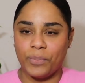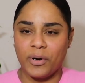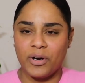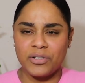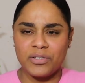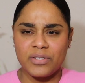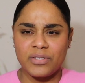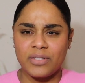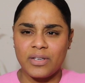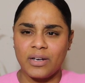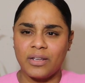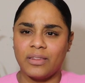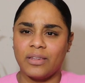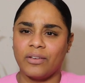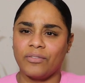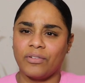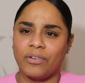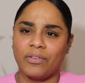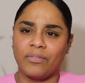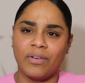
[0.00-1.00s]
purchased
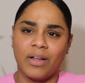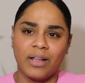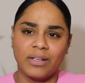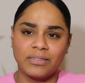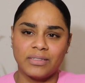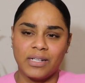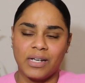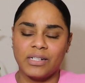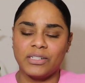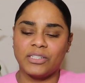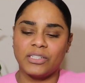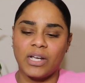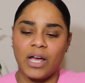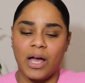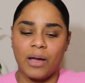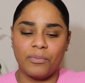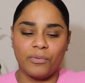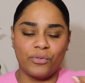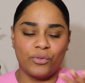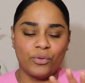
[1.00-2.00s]
anything from the Valentine
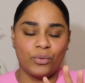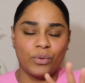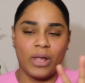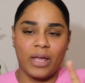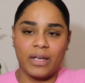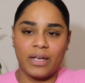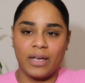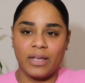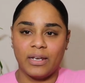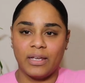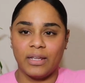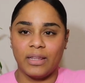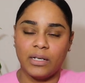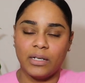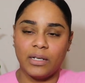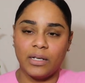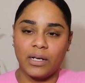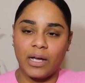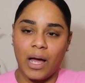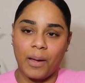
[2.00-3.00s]
shop, if you like any,
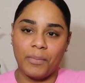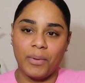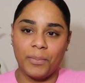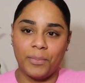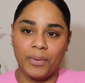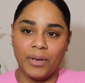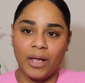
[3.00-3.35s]
and comment